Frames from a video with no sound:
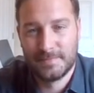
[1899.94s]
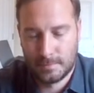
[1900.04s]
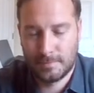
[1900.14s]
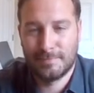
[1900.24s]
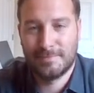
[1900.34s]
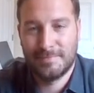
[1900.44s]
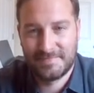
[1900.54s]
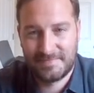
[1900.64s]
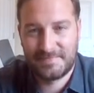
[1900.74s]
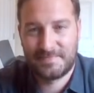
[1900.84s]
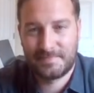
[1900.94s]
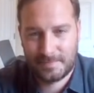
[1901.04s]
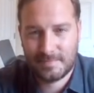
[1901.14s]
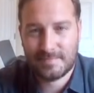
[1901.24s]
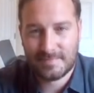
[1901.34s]

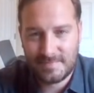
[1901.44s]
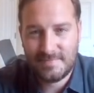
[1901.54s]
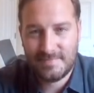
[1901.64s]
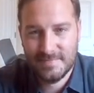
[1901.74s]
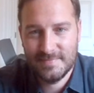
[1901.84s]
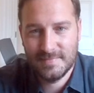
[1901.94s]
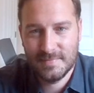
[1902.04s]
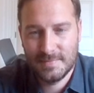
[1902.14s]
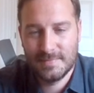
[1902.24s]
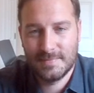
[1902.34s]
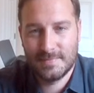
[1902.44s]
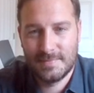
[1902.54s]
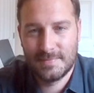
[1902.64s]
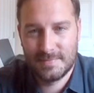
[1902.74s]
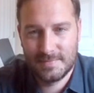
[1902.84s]

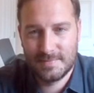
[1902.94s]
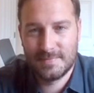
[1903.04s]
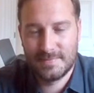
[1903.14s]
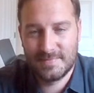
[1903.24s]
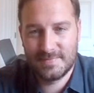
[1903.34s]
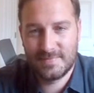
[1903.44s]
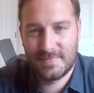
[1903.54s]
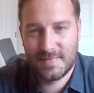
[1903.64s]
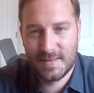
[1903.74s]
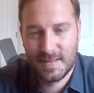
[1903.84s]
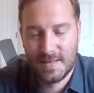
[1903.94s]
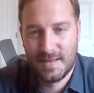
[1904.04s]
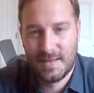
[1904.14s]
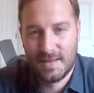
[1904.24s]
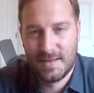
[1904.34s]

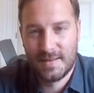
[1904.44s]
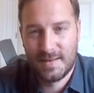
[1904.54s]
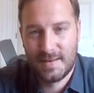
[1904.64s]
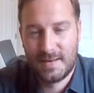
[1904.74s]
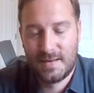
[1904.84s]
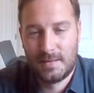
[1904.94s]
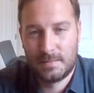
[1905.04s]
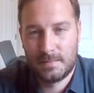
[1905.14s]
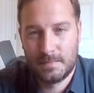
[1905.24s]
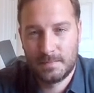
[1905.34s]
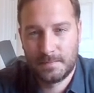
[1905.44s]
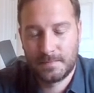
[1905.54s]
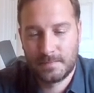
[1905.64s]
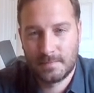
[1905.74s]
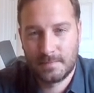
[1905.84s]

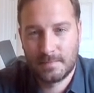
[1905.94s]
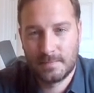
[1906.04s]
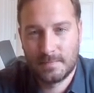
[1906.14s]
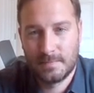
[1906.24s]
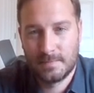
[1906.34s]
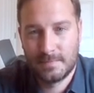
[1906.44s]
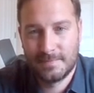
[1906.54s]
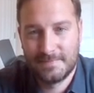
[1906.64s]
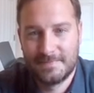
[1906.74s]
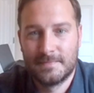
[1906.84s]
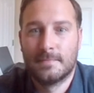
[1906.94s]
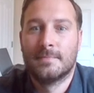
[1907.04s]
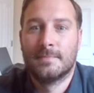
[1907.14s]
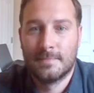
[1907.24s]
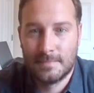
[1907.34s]

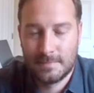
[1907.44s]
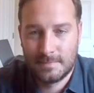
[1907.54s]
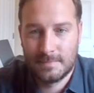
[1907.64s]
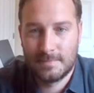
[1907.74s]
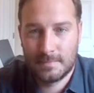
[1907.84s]
No words are spoken by the person on screen.